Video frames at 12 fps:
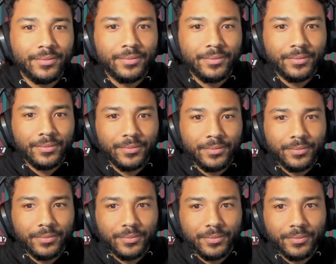
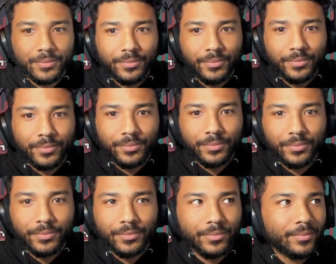
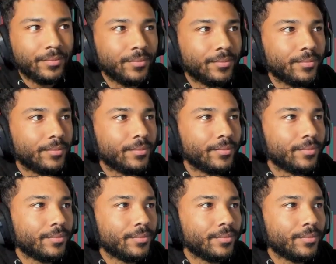[no speech]